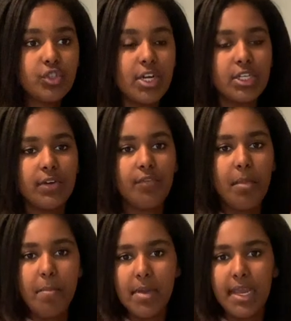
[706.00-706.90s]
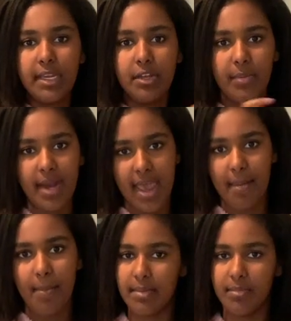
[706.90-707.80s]
changing from a B to an
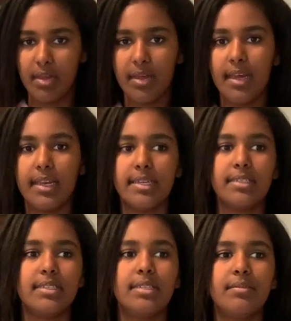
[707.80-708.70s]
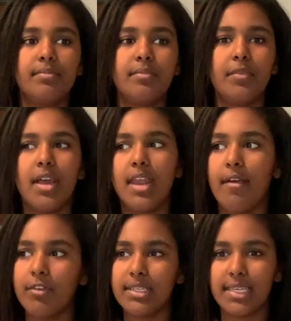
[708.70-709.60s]
M. And it is, in
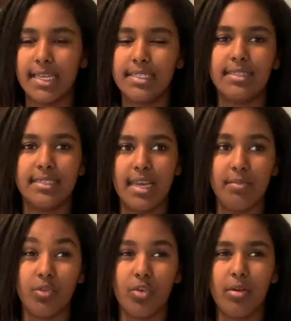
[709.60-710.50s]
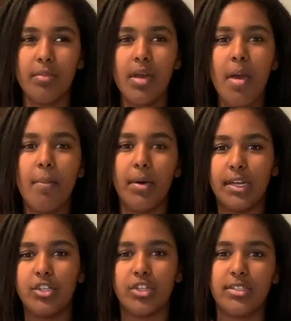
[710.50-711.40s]
every sense, the same dorm, but
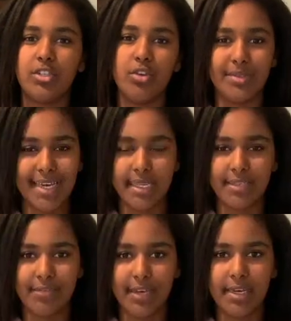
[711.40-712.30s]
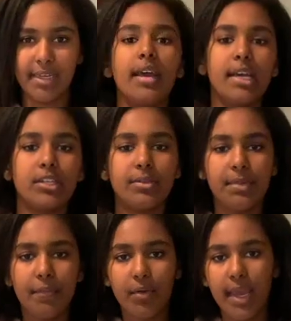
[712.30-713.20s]
it's just two sides of it. In terms
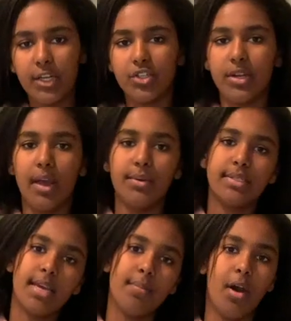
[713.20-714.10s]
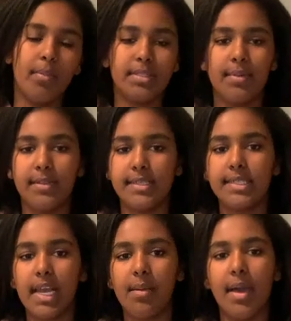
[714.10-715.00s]
of location, I would say Bob is about the
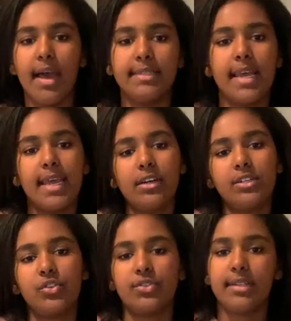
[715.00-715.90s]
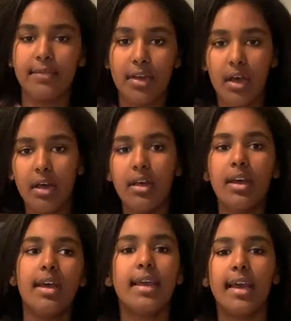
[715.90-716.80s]
same as Ayers or Slivka.
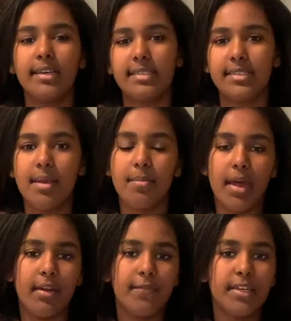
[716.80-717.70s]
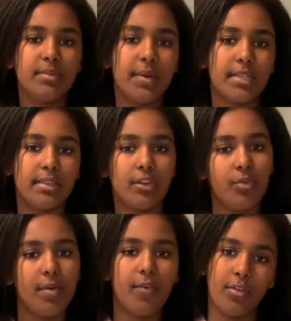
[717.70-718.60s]
It has the same benefits, but it's a little
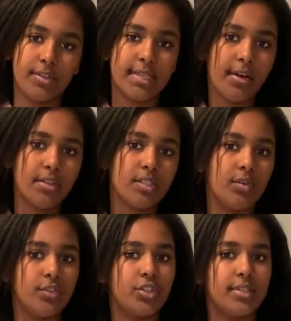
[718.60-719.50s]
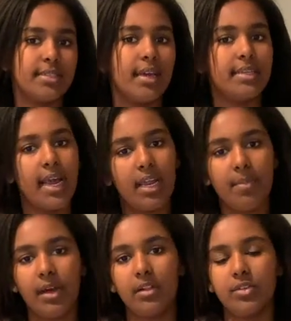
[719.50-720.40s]
bit farther south, so it's just a tiny
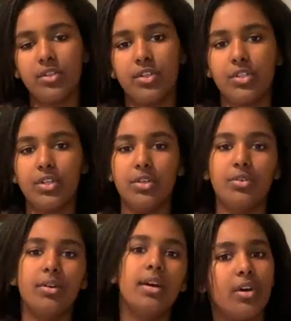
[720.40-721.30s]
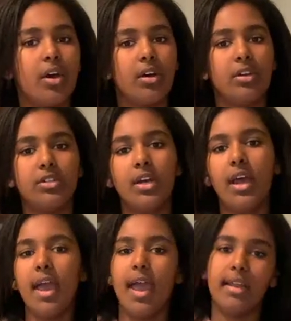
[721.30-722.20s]
bit closer to Sargent
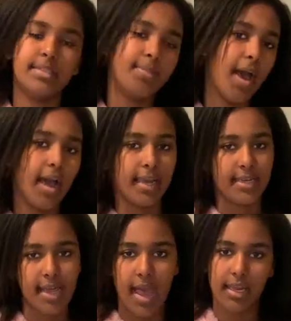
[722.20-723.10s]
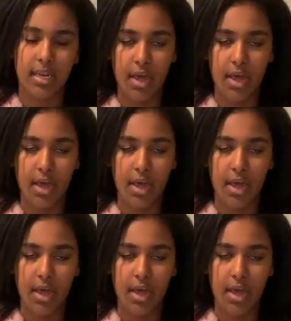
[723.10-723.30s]
and SPAC and Tech and